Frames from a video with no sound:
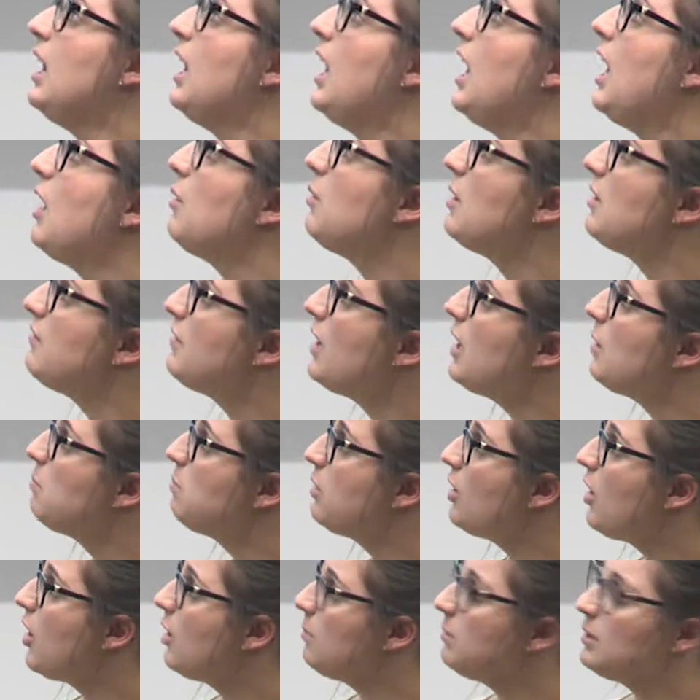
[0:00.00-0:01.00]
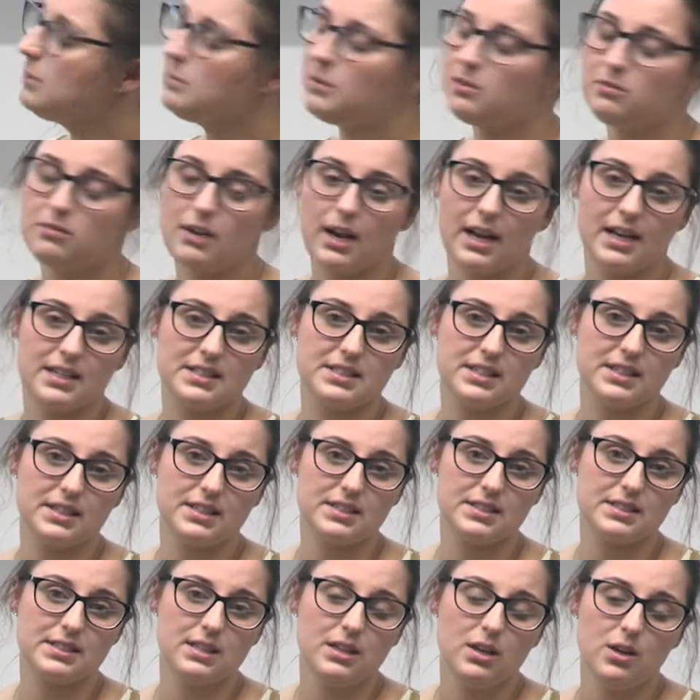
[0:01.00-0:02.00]
However, a problem
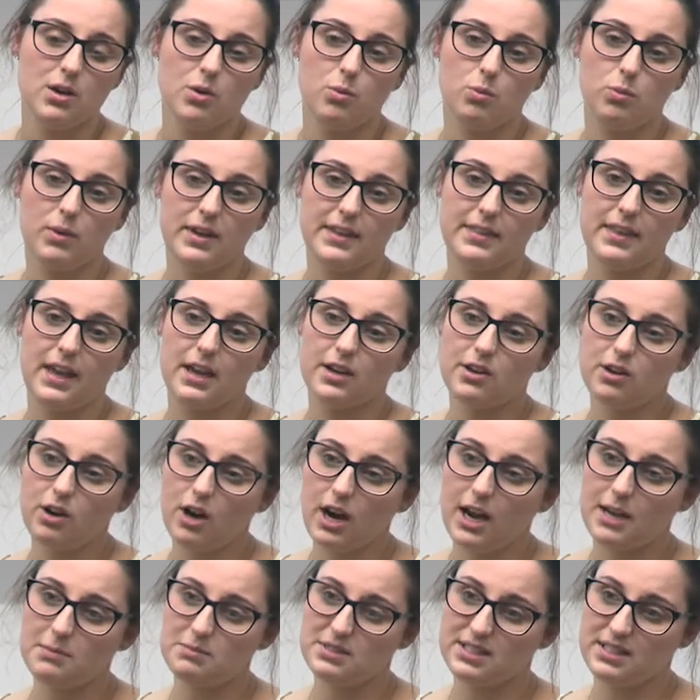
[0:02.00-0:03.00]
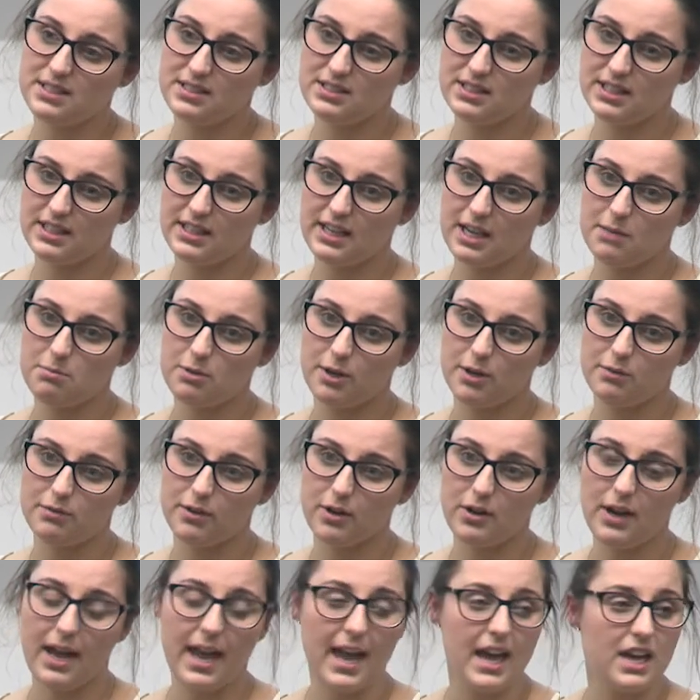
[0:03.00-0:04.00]
arises when that crime scene DNA
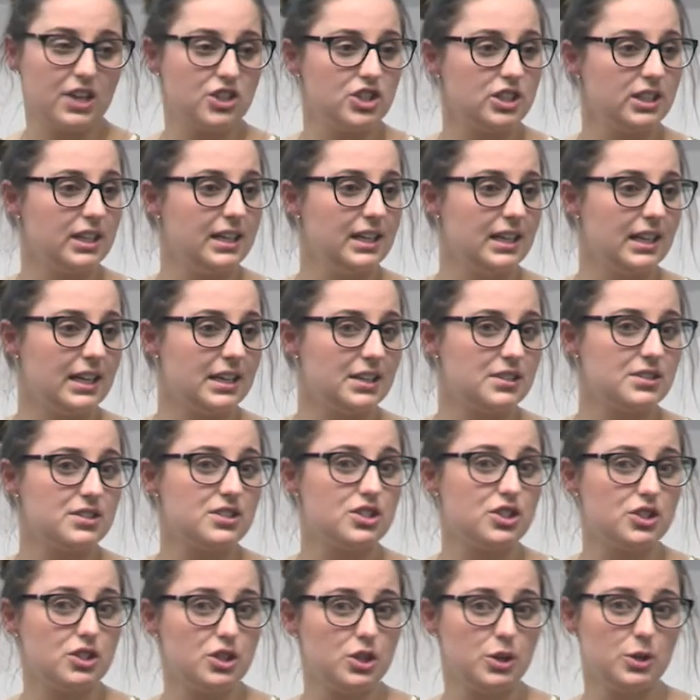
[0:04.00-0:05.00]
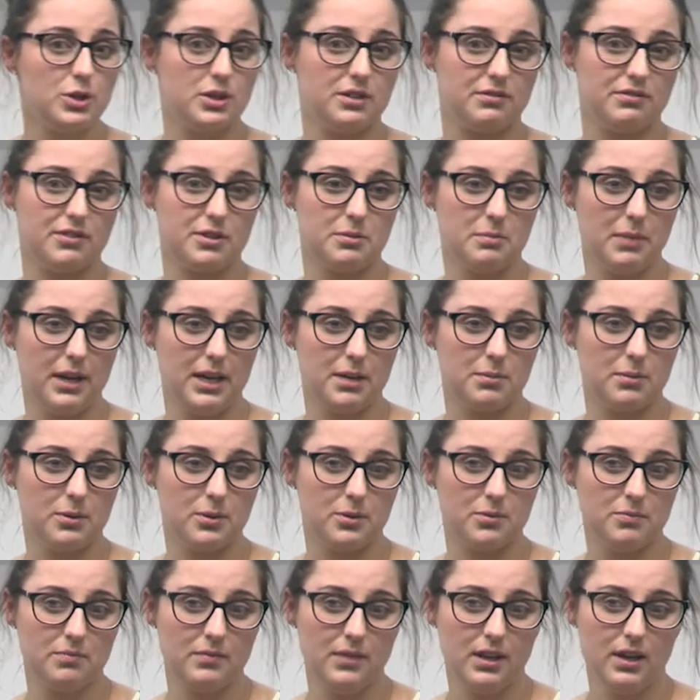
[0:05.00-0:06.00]
profile actually links to two different
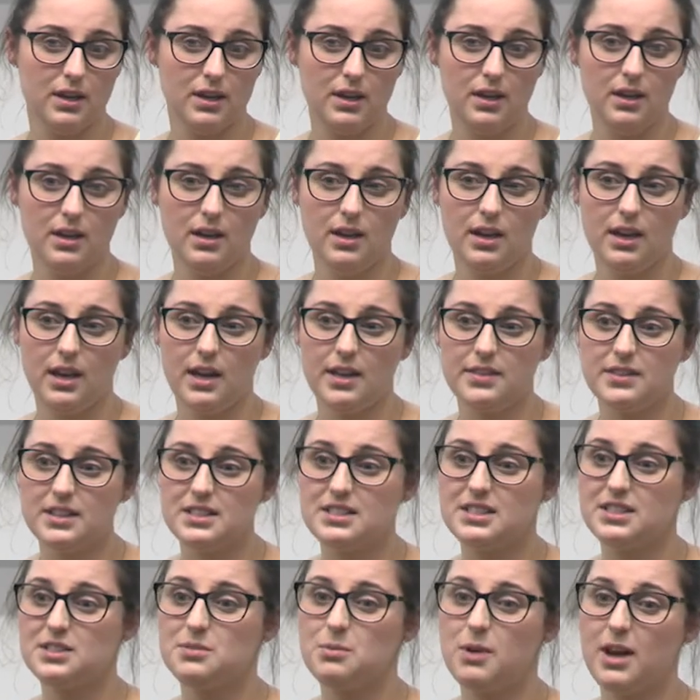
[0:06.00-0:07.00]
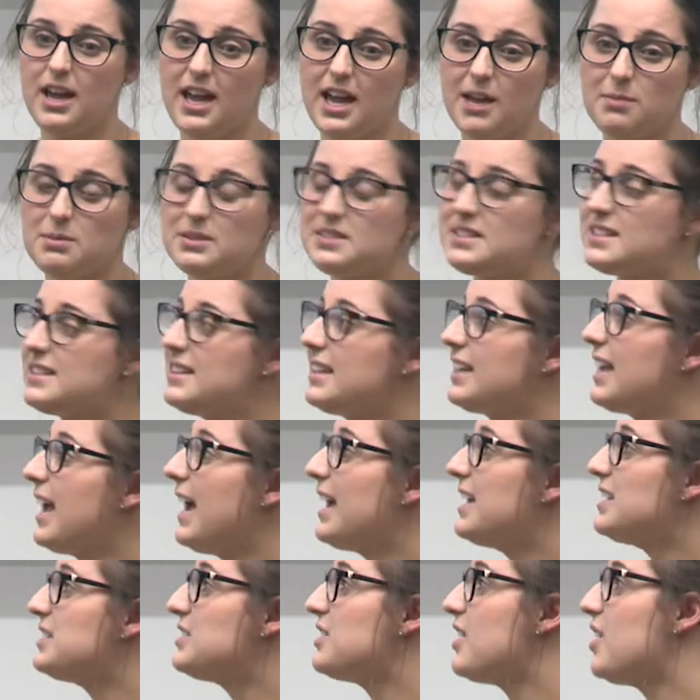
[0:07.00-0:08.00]
people. And this is what happens in the
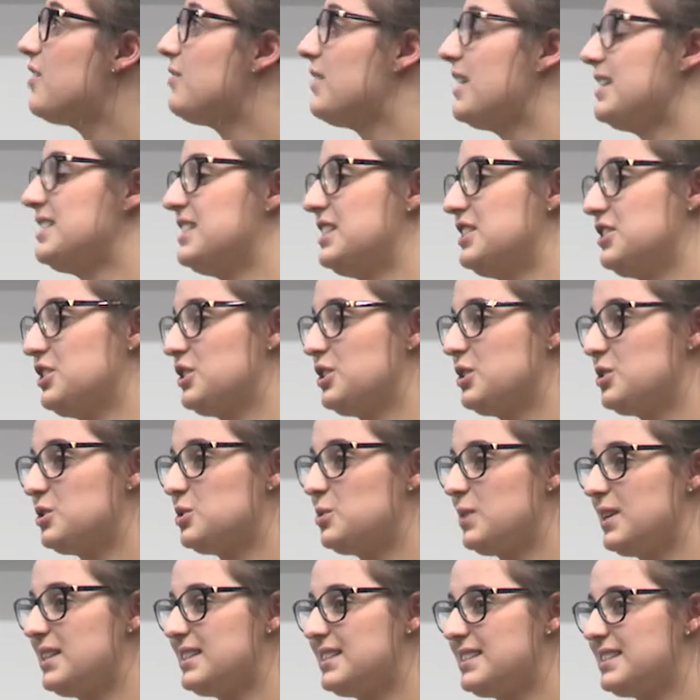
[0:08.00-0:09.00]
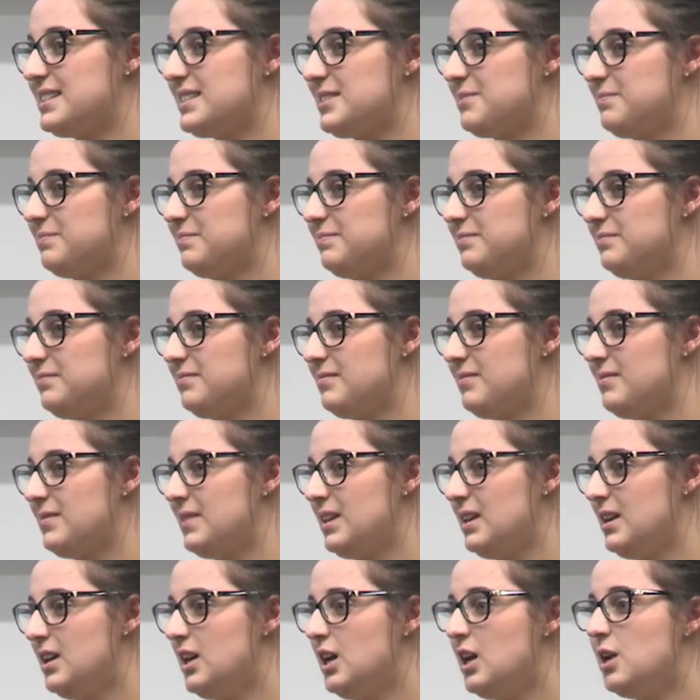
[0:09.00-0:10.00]
case of identical twins
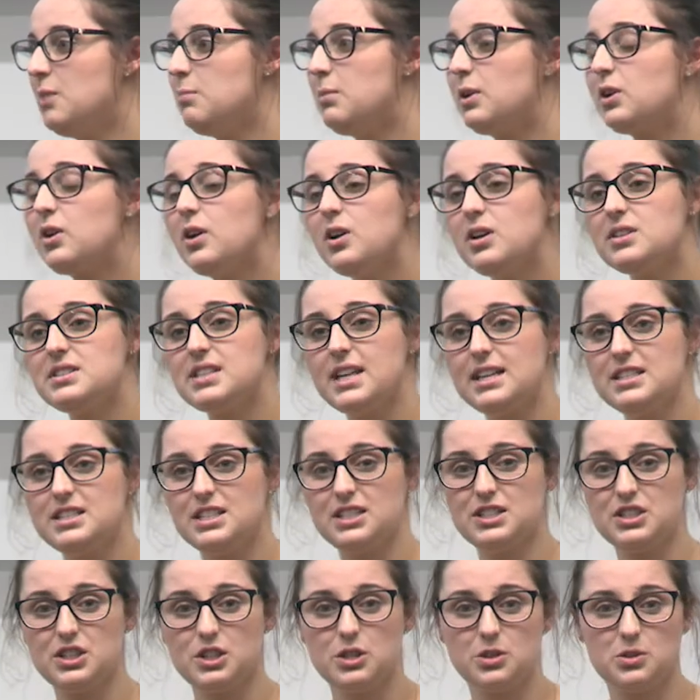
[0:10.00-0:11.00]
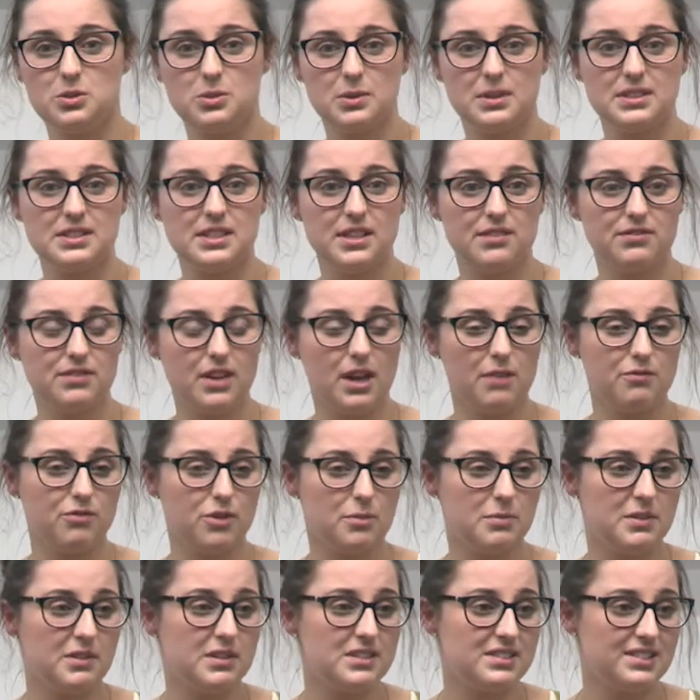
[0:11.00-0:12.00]
because identical twins have come
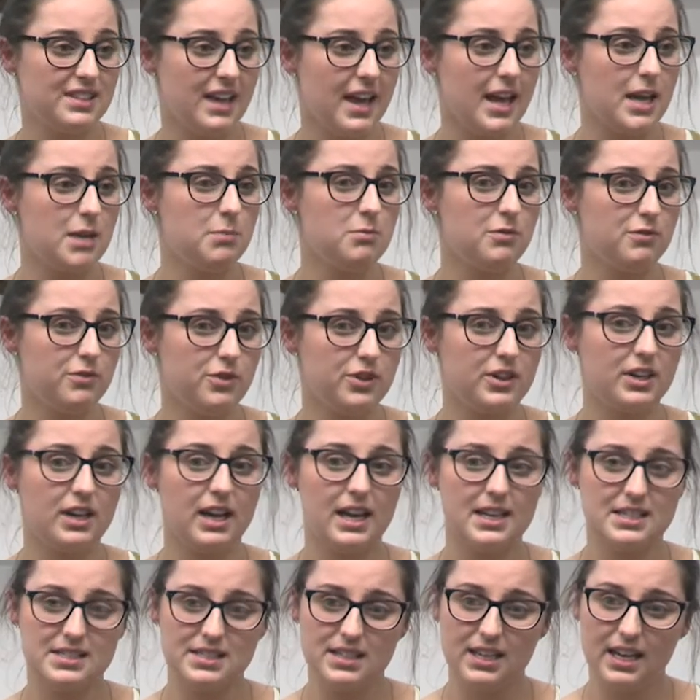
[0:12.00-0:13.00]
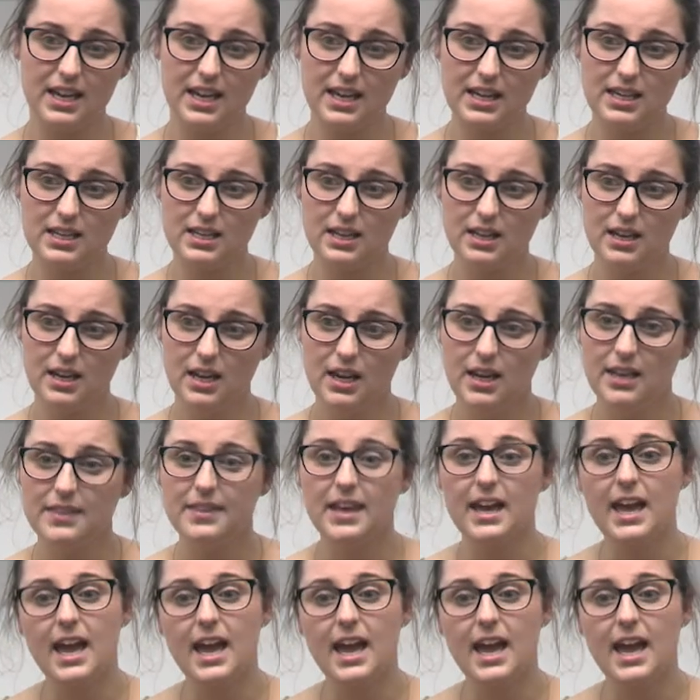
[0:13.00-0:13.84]
from the same fertilised egg, they